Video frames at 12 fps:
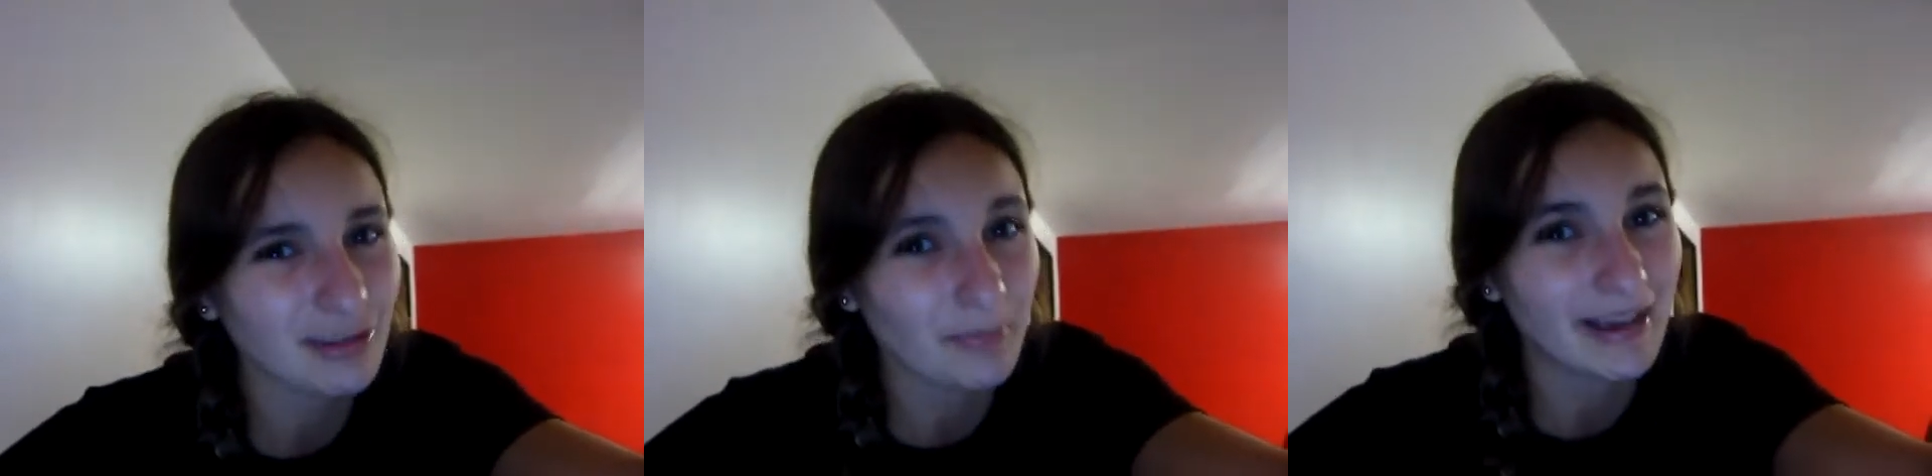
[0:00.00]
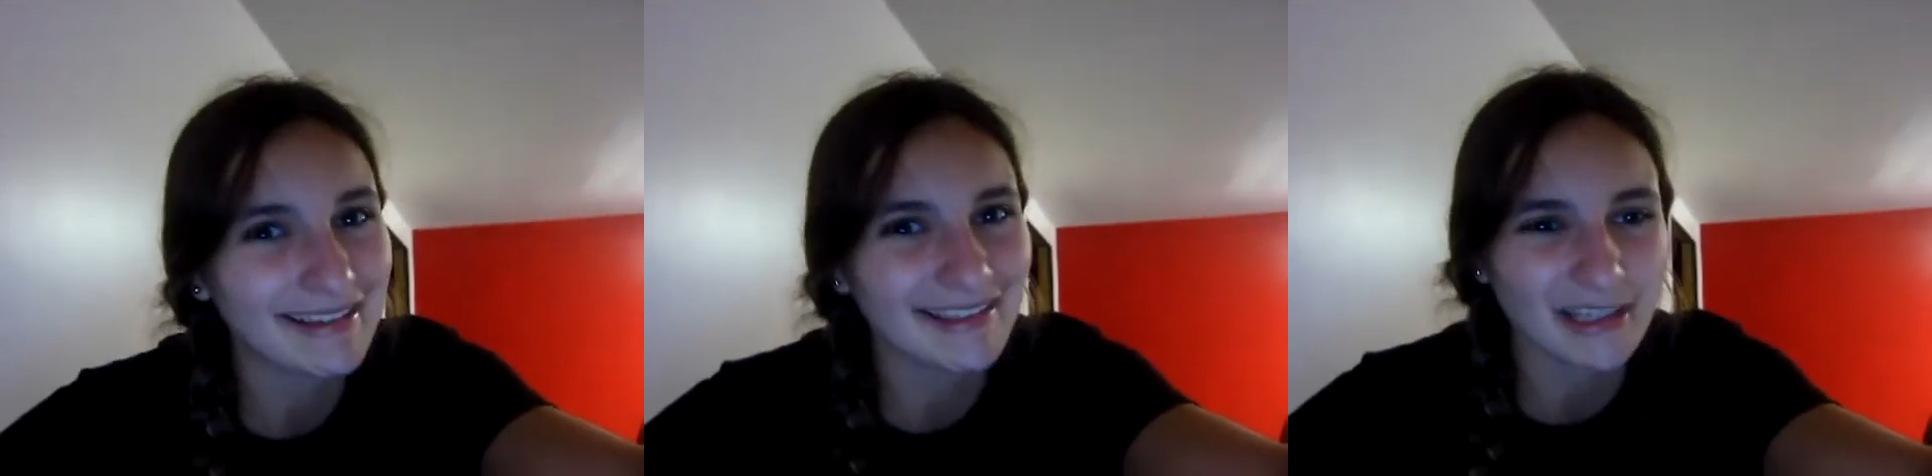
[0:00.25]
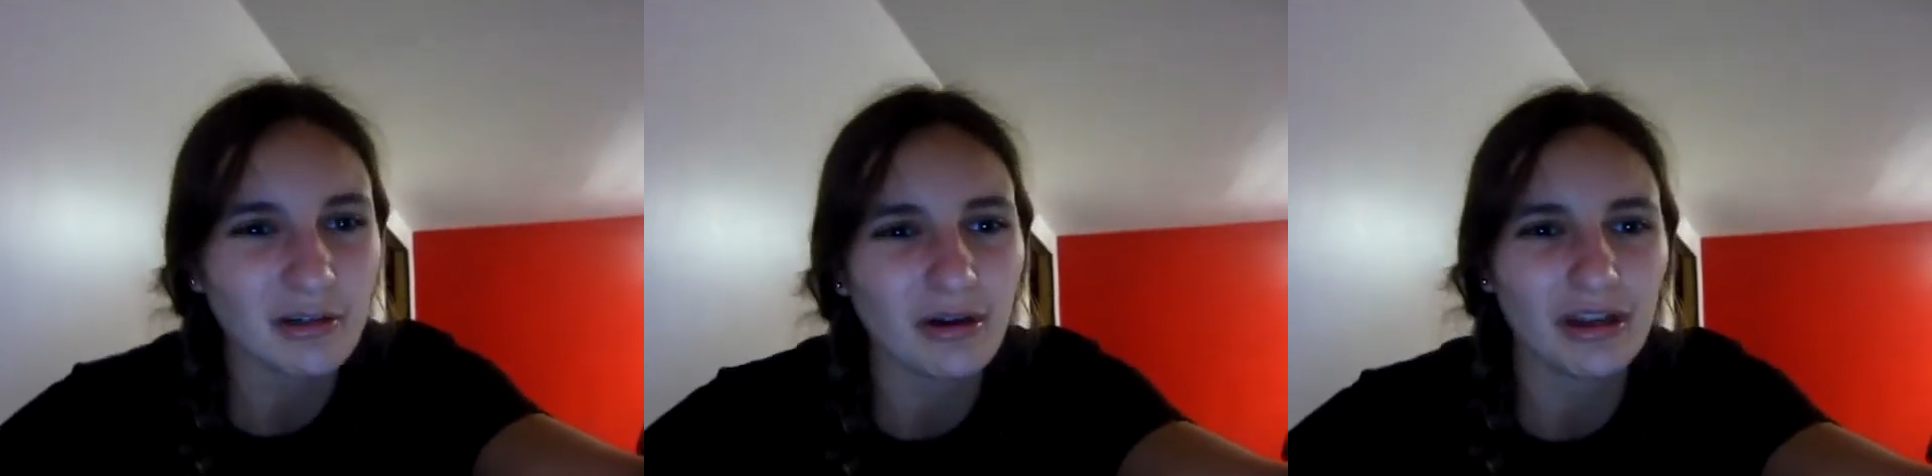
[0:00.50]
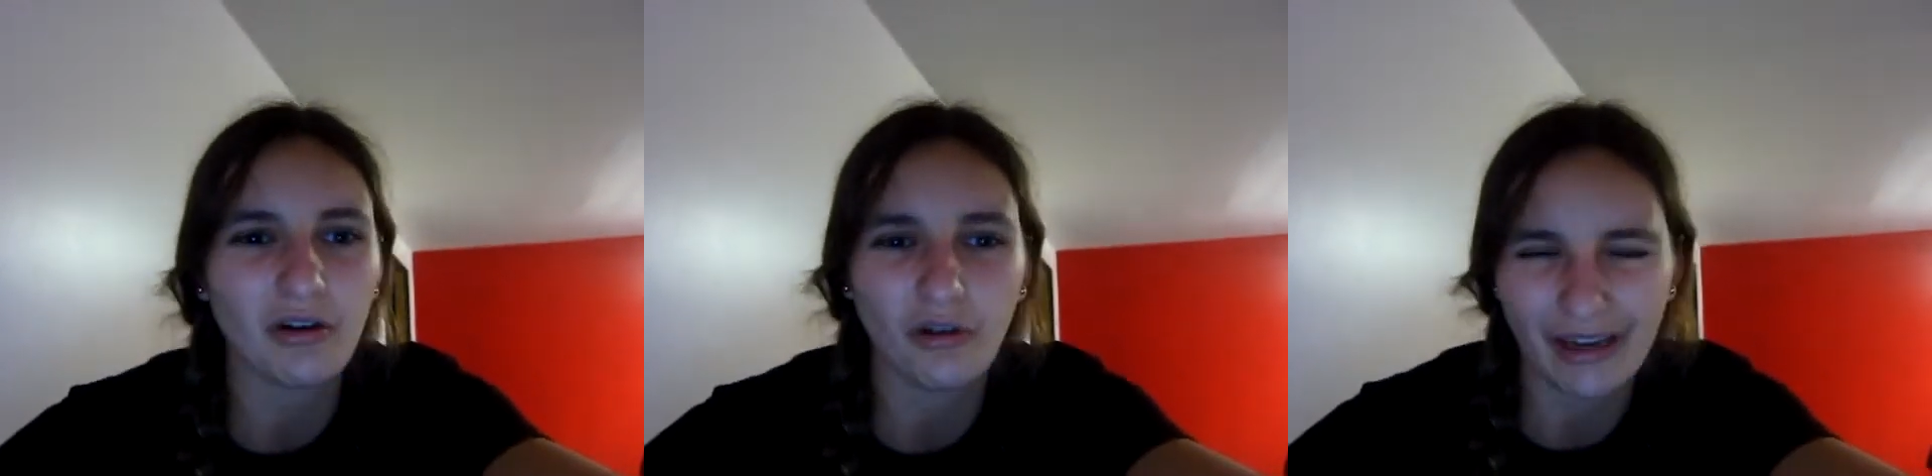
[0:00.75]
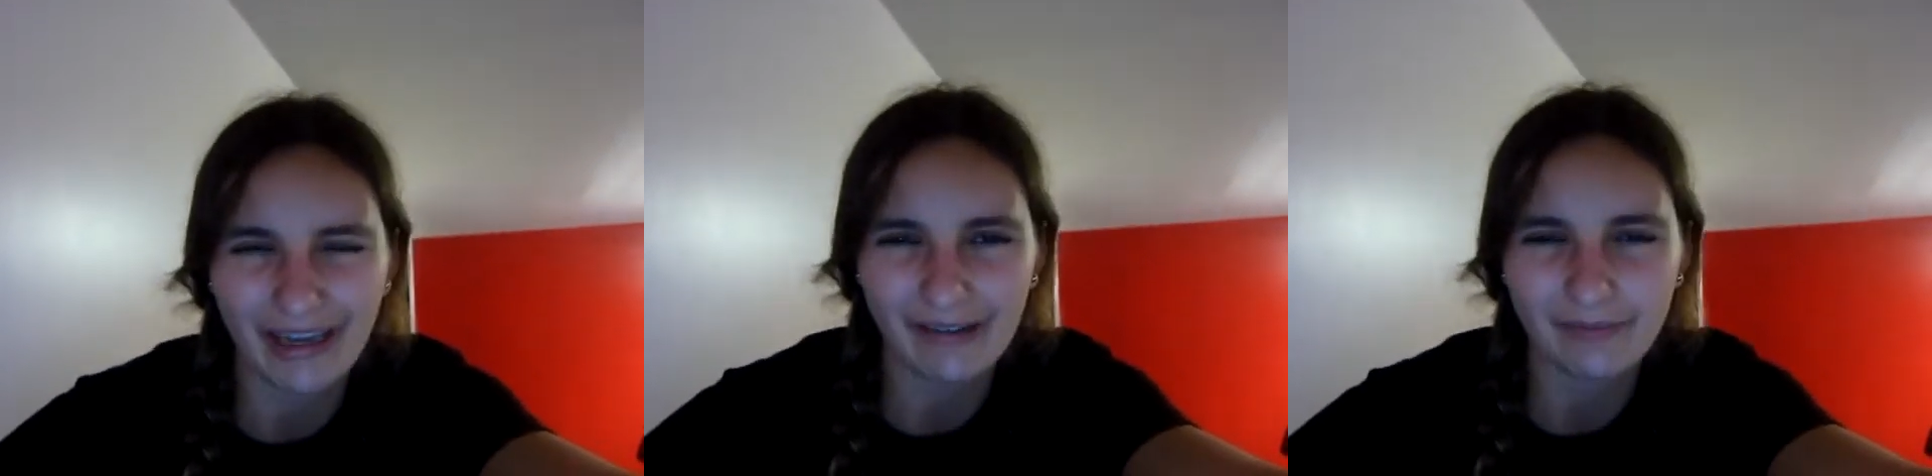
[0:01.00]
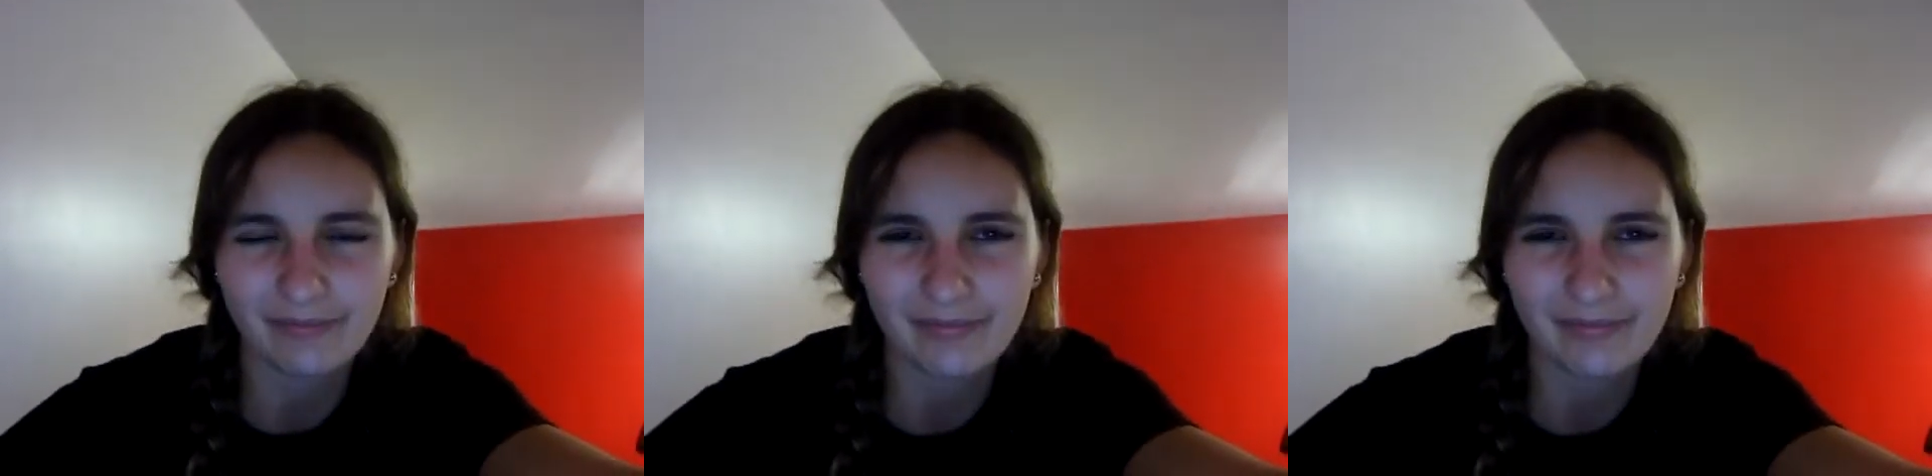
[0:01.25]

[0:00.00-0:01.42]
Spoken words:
what makes you annoying.